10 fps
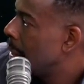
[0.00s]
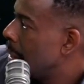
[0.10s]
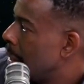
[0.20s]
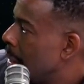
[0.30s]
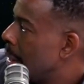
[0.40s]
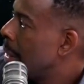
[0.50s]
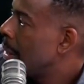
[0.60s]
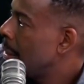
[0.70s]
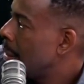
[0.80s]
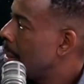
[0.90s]

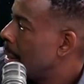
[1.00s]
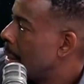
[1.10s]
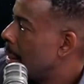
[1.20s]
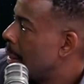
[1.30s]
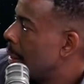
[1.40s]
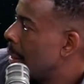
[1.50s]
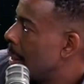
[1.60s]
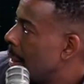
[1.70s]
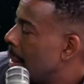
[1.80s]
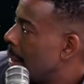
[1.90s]

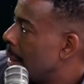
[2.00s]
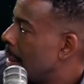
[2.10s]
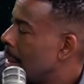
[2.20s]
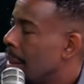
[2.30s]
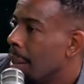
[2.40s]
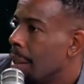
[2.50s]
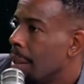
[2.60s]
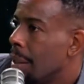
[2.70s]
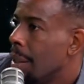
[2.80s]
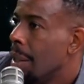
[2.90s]

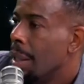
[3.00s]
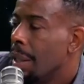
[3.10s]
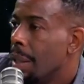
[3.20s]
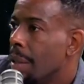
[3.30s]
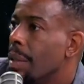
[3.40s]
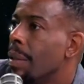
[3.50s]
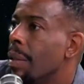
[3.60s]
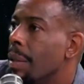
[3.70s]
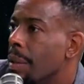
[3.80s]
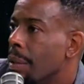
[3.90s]

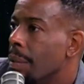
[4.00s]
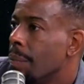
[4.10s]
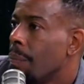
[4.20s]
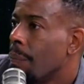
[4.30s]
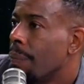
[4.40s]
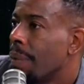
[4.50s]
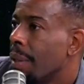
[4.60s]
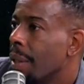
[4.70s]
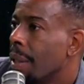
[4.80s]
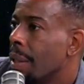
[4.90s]

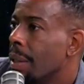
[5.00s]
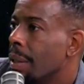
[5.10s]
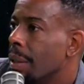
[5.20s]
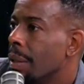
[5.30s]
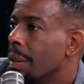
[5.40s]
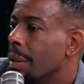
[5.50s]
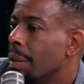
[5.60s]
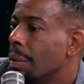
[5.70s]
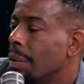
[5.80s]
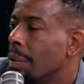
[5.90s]

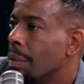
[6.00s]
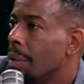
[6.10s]
[no speech]